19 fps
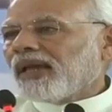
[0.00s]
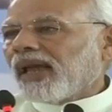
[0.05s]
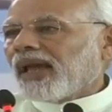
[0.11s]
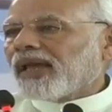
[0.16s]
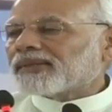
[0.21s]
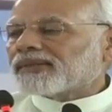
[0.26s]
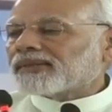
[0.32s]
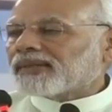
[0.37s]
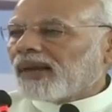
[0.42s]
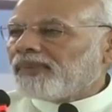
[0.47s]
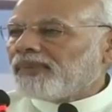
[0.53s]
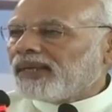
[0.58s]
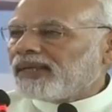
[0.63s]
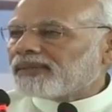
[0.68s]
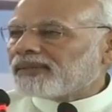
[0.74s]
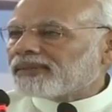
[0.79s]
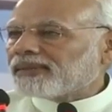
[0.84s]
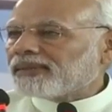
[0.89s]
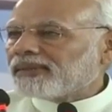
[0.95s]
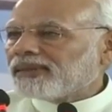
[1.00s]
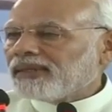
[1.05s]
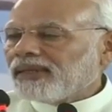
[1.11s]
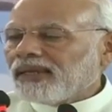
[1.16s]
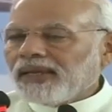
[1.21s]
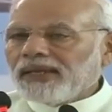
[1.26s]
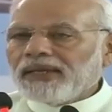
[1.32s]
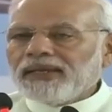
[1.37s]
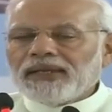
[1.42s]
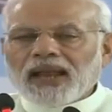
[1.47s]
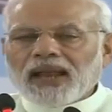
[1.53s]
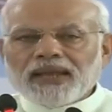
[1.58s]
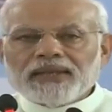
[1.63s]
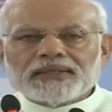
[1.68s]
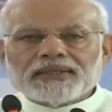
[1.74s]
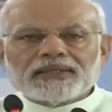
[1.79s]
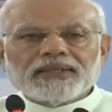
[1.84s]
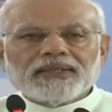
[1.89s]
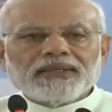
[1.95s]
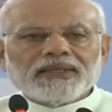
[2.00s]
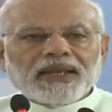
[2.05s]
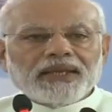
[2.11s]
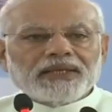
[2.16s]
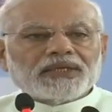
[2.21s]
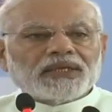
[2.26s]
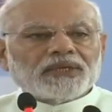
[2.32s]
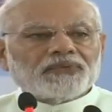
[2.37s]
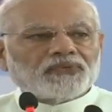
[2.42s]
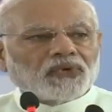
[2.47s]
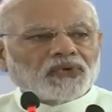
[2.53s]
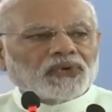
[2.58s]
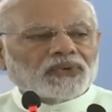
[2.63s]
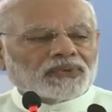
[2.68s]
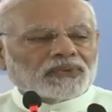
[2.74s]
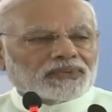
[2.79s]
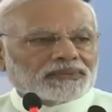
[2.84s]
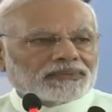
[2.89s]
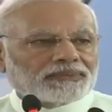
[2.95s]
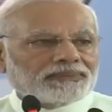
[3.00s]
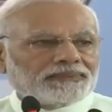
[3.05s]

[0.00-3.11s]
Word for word: established in 1984.